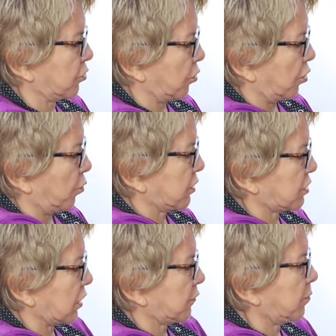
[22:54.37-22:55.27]
You always
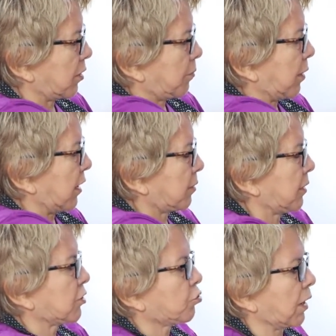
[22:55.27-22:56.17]
start from the bottom
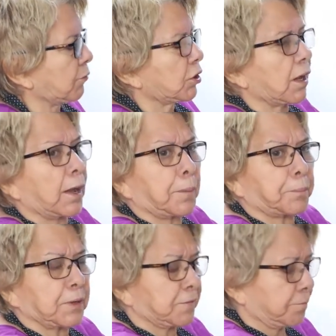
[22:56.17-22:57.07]
and travel up.